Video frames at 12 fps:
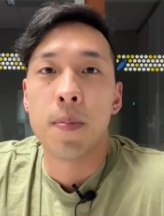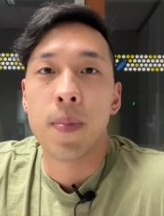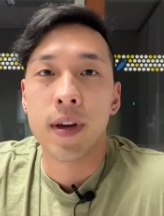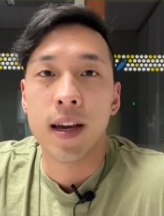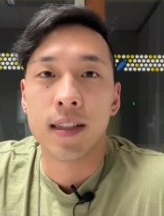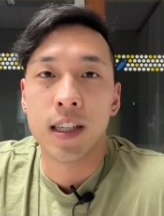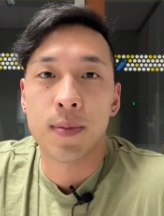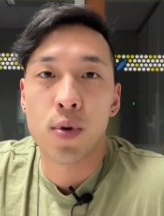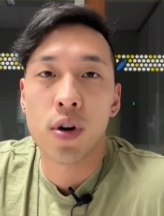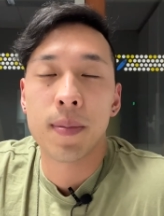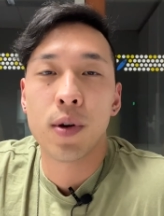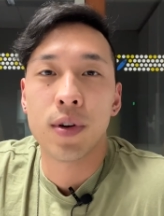But yes, these
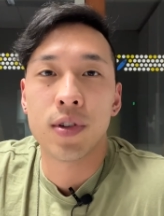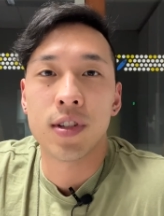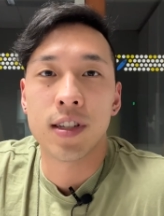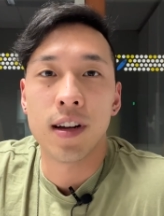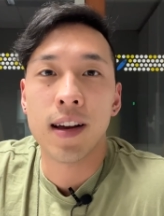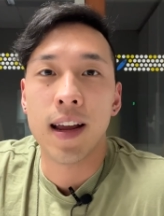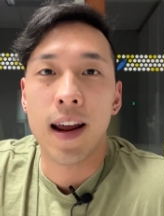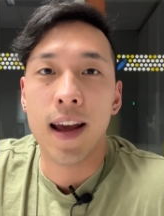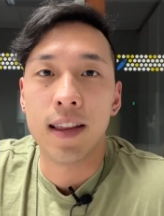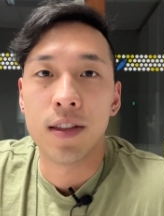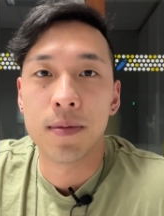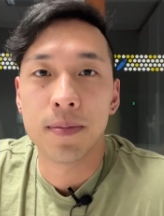programming questions suck and I
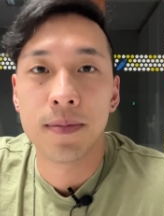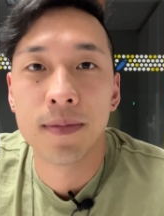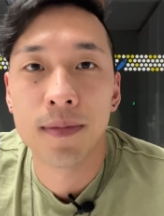hate them.